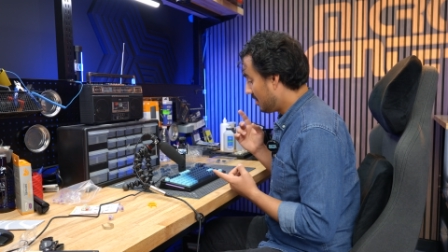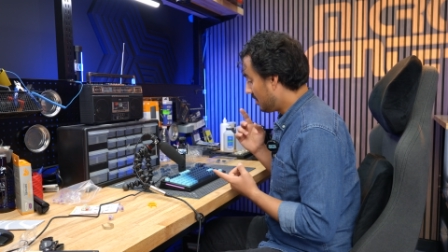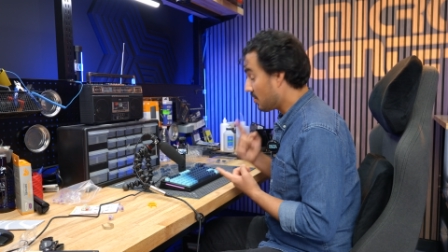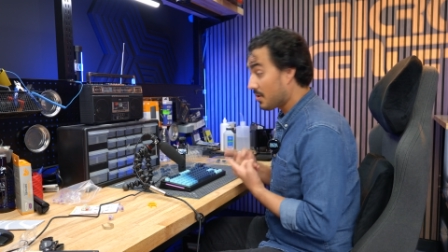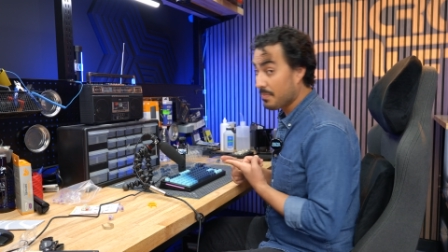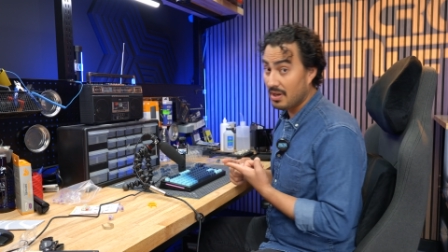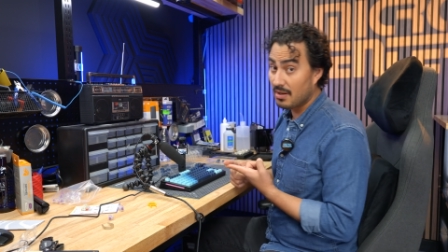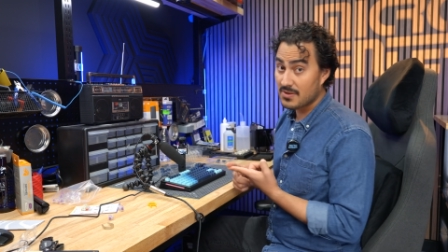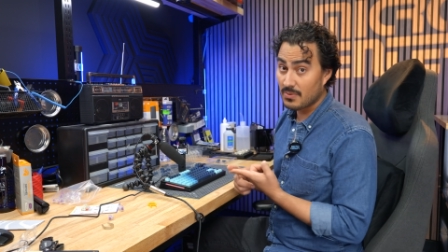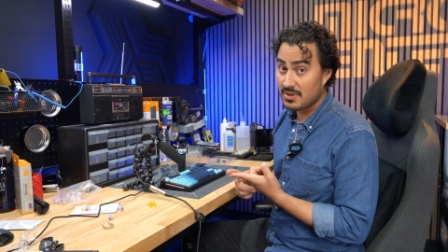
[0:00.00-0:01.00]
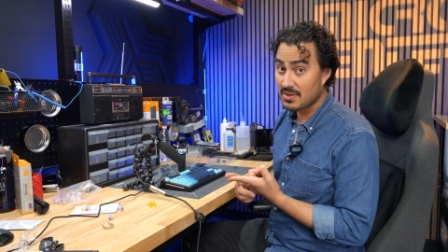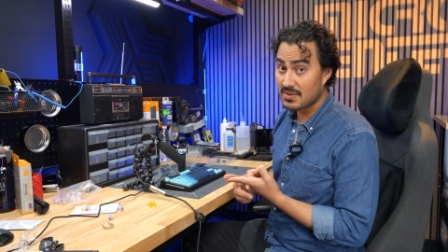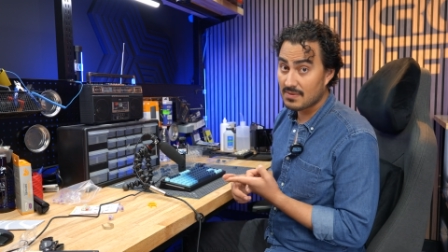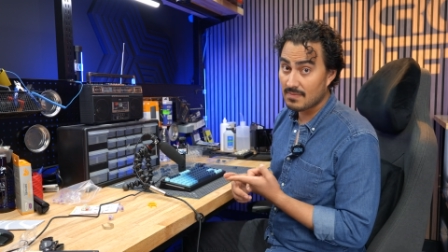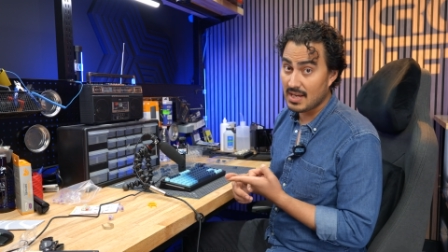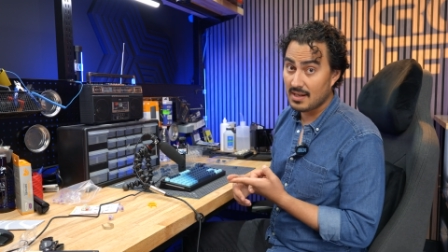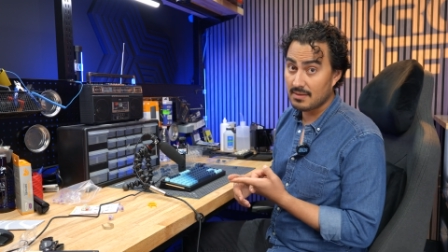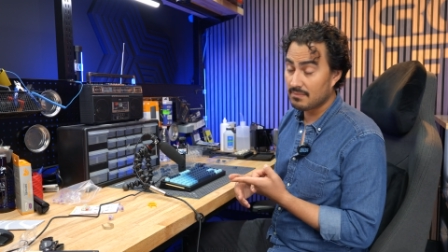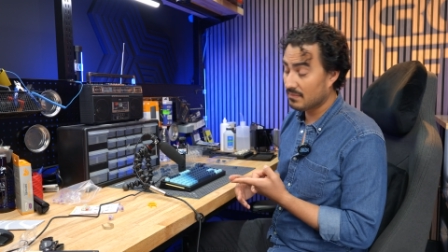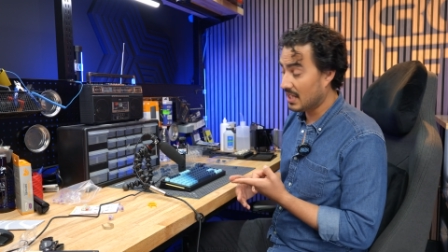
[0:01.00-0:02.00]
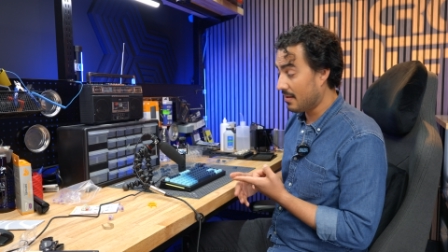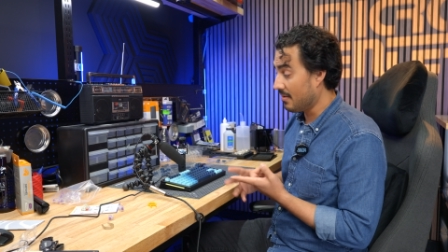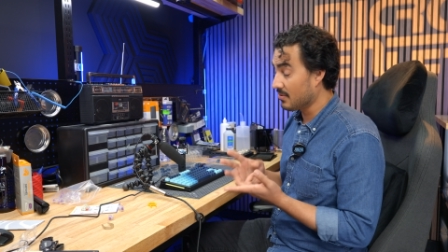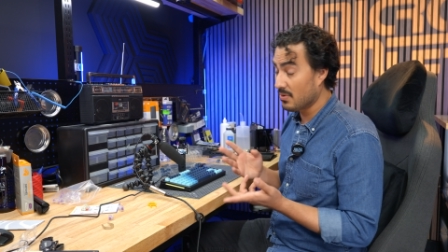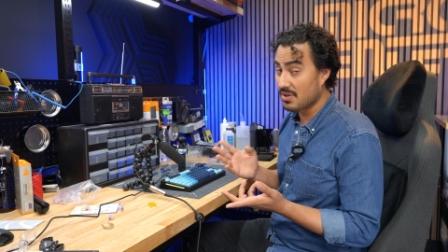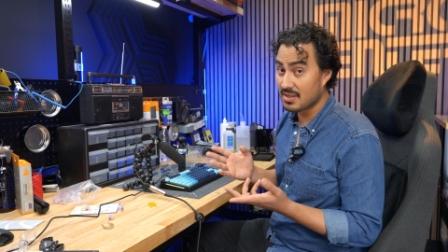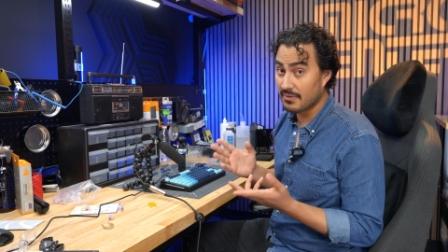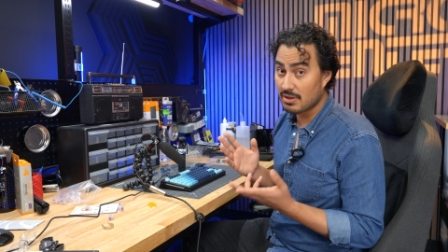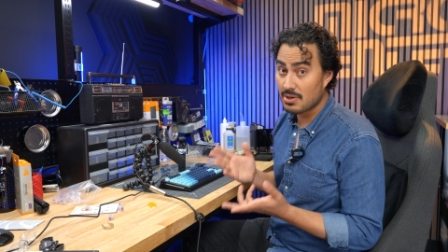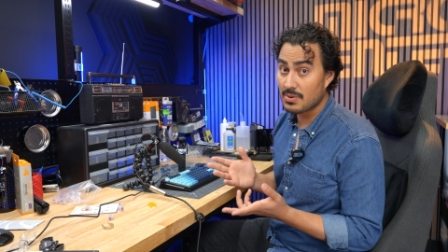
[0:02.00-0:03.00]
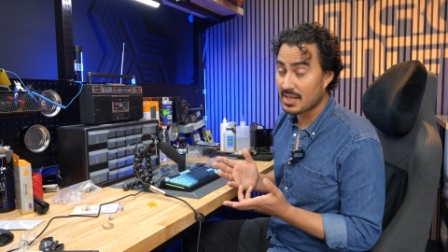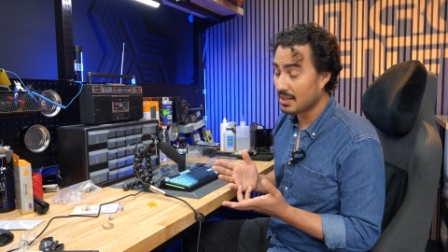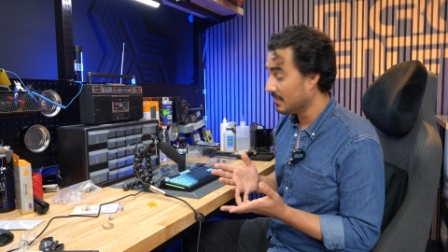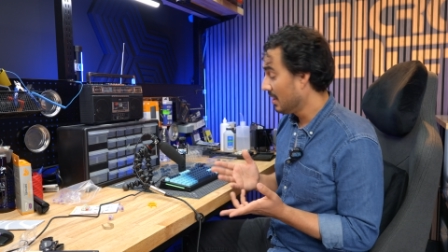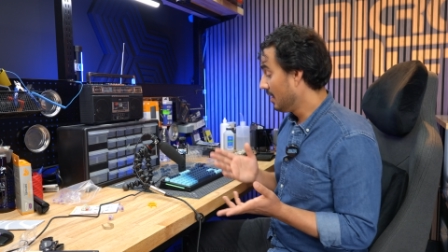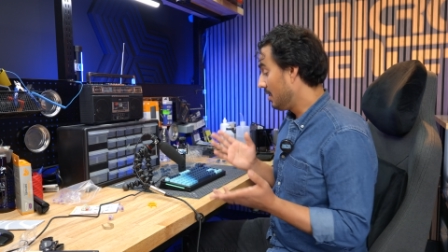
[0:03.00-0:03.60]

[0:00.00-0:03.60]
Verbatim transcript: You're just putting your switches and kind of the switches of your choosing.